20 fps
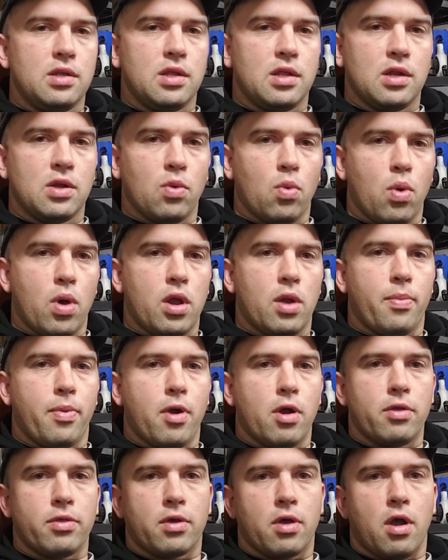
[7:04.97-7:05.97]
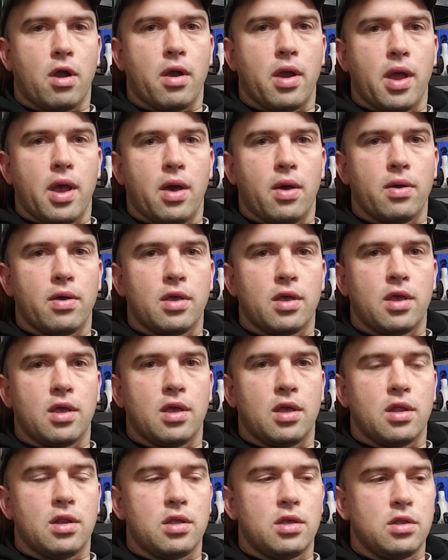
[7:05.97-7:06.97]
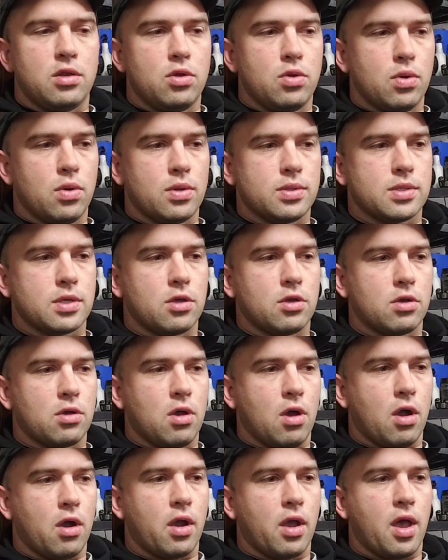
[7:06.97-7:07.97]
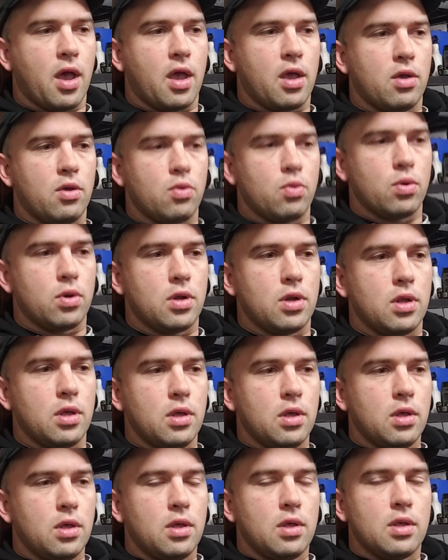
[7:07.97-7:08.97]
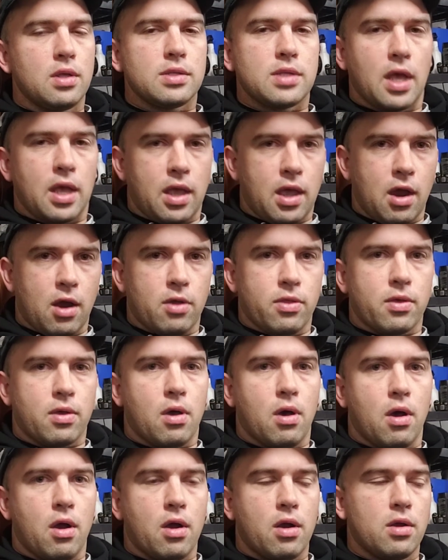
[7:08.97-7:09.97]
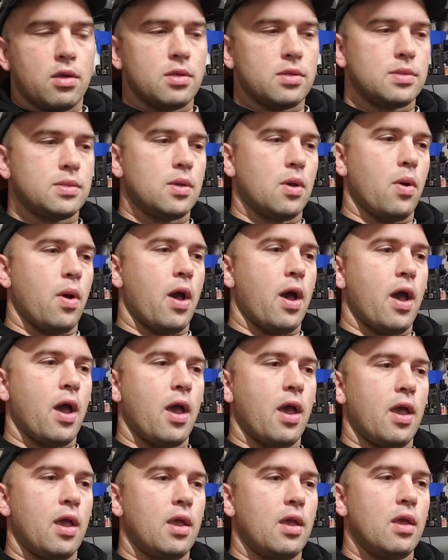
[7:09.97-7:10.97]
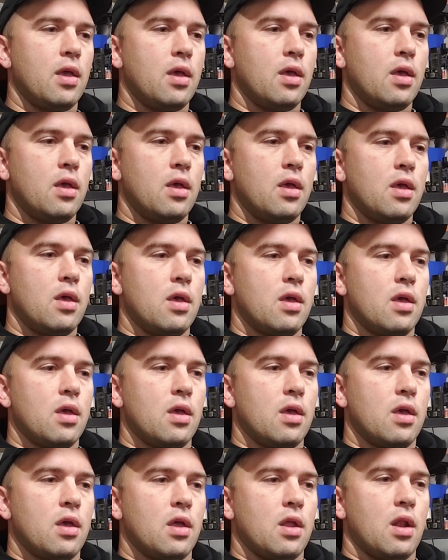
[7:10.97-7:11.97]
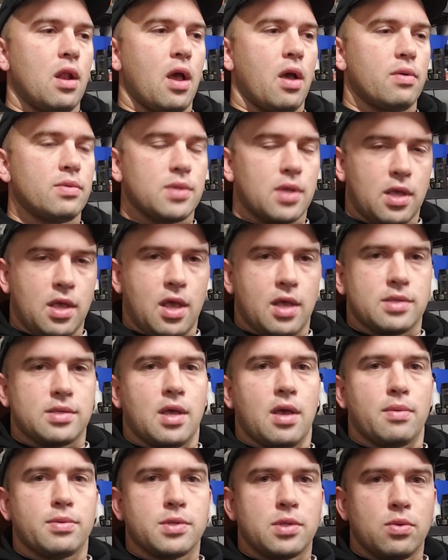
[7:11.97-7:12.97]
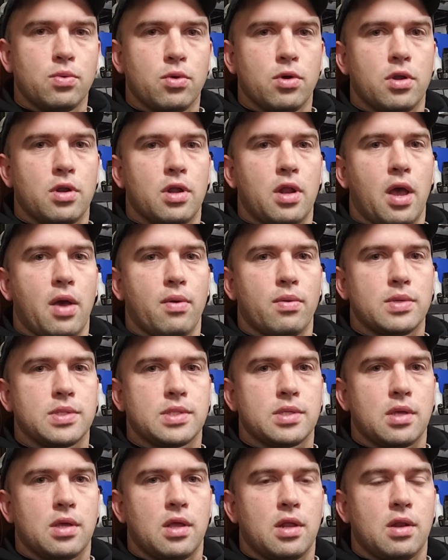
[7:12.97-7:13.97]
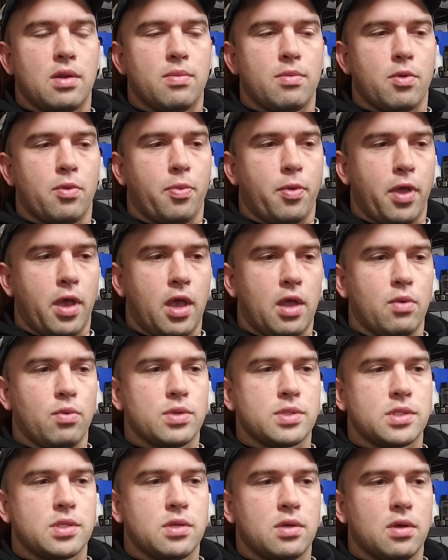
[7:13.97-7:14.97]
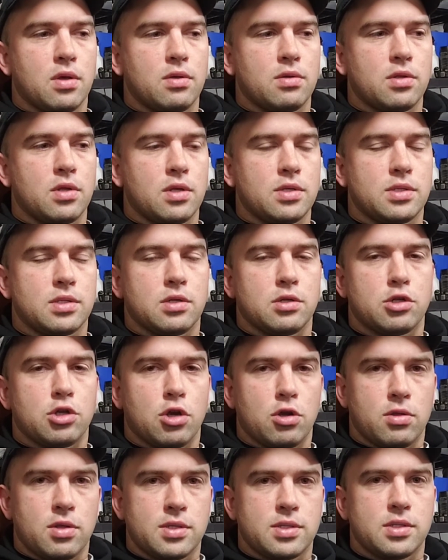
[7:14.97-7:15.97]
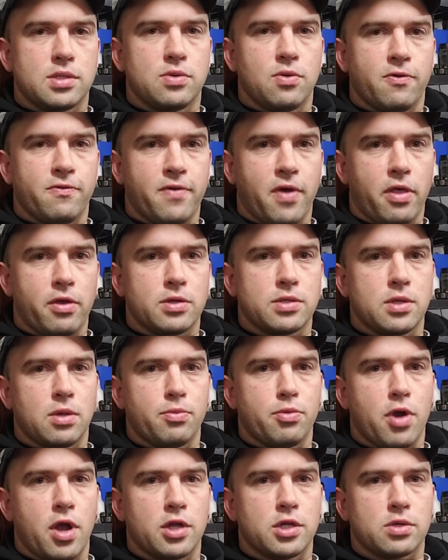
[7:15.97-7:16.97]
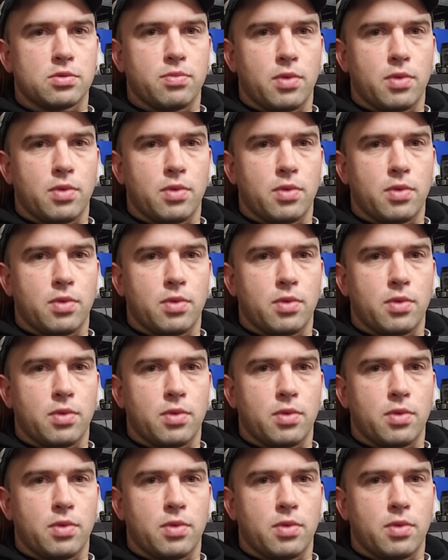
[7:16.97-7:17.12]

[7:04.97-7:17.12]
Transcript: didn't want to part the car out, and he knew I was a good car guy who would take care of the car. And so I was like, yes, I absolutely would. And the plan is to turn this into a father-son project